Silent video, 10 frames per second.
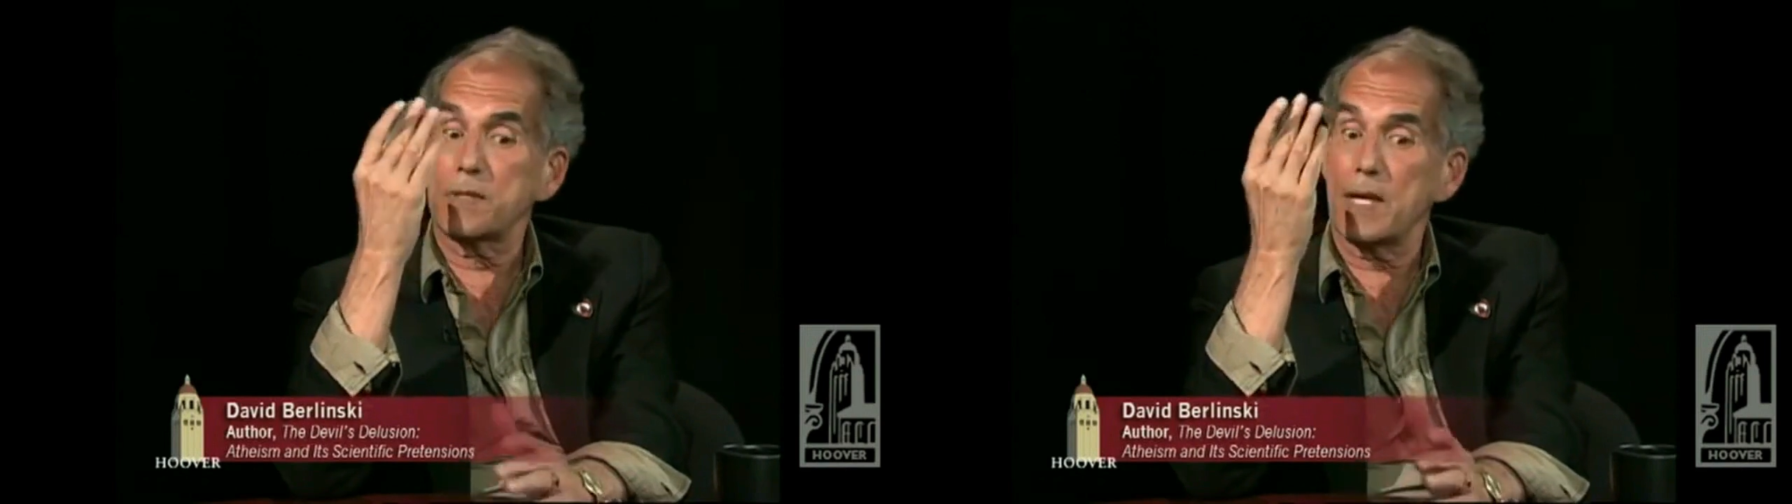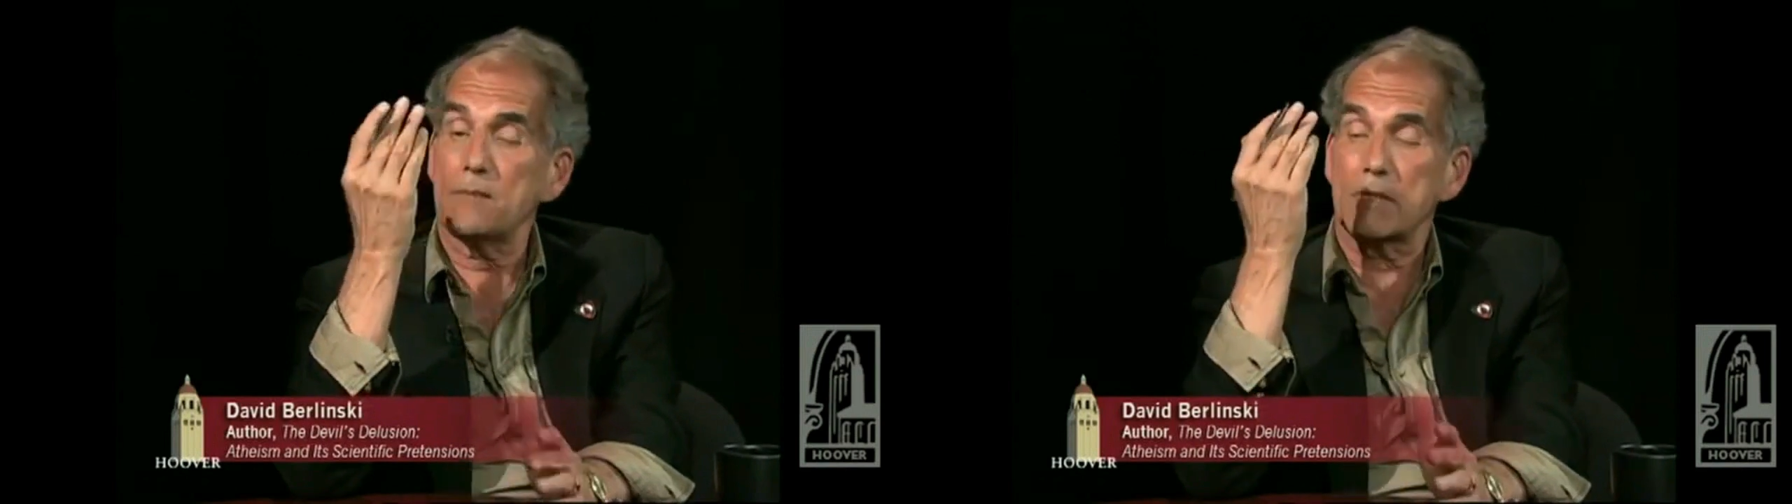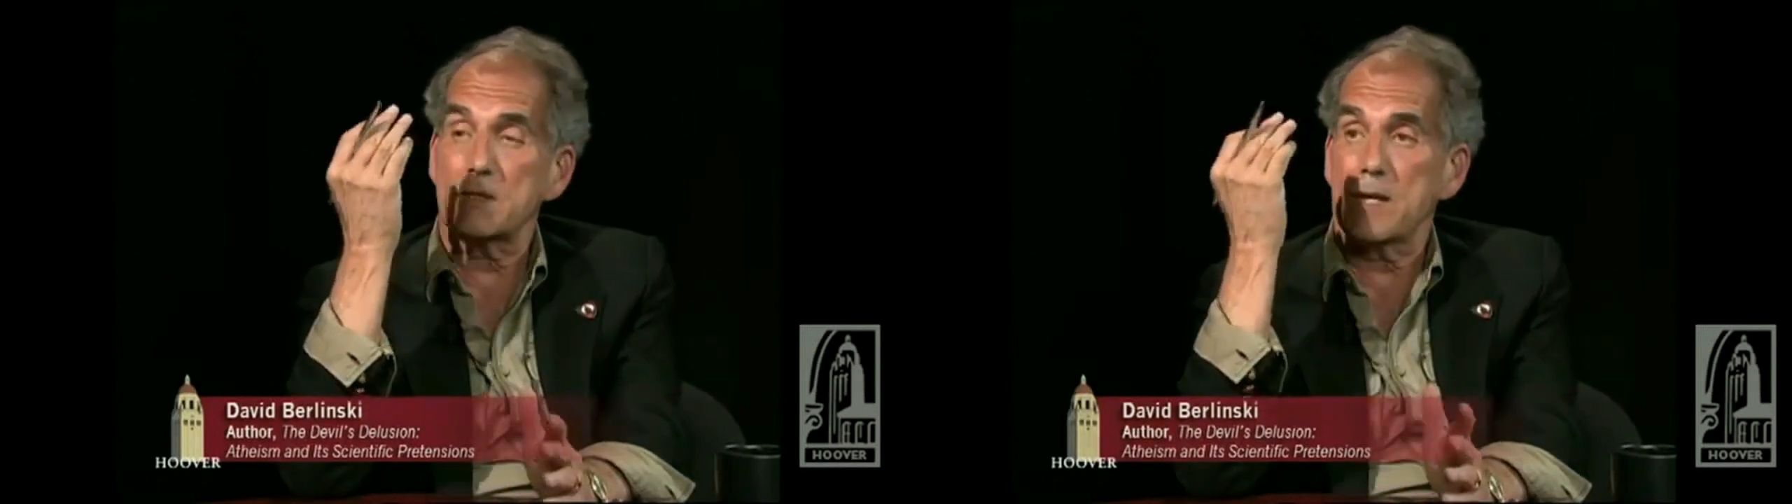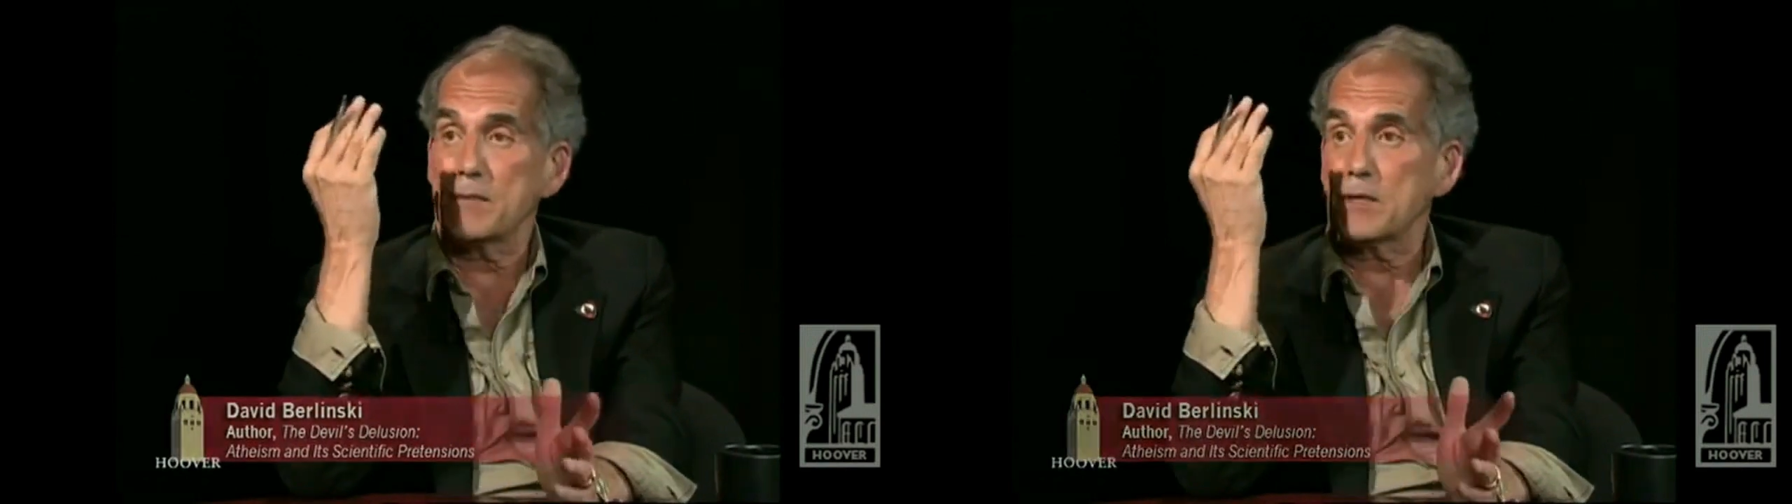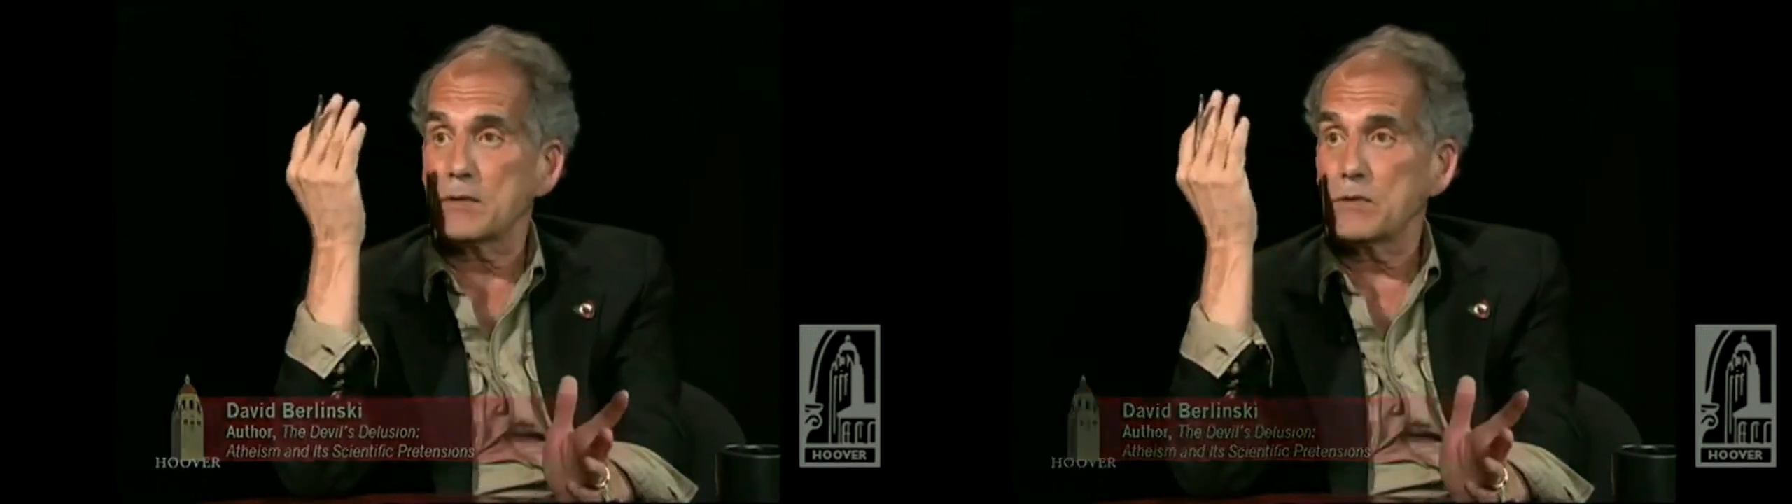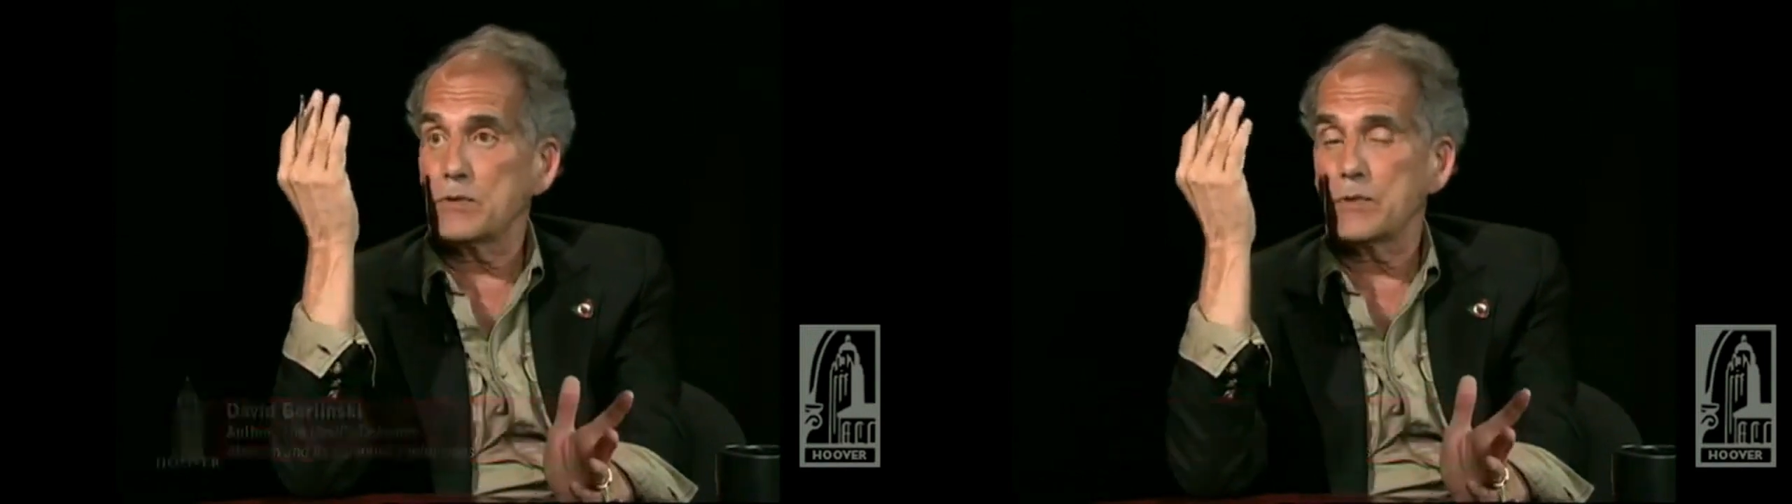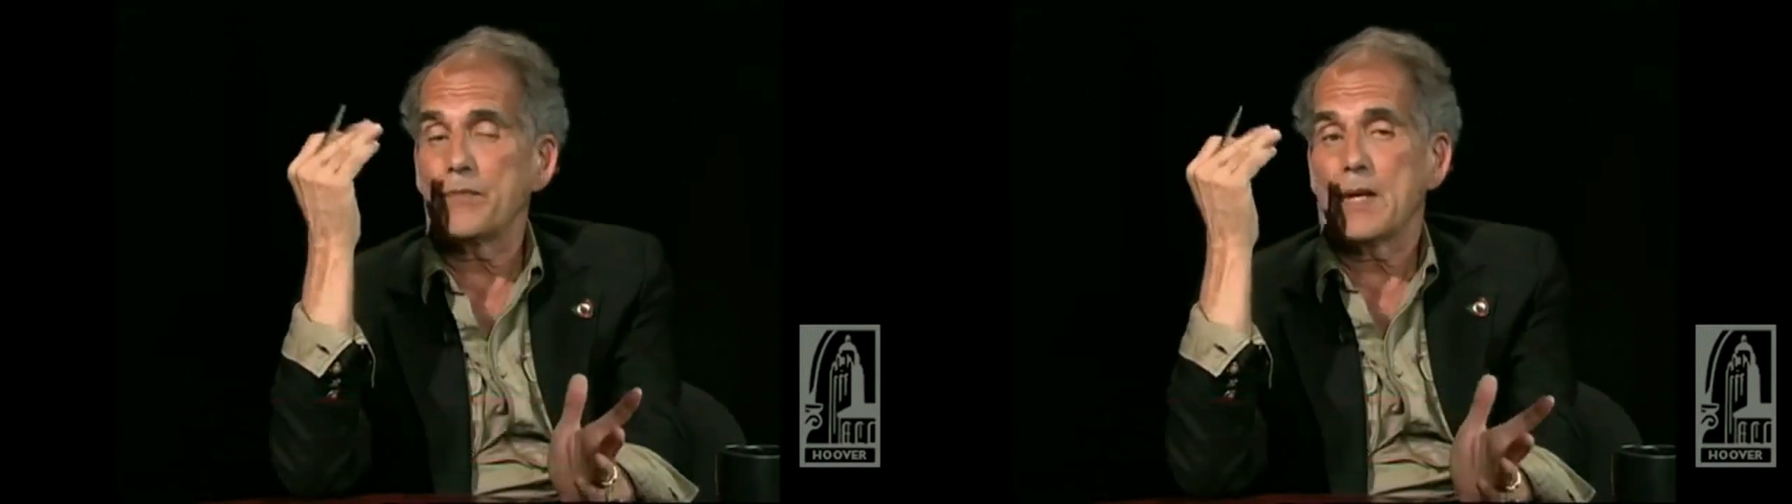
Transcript: came to the same conclusion.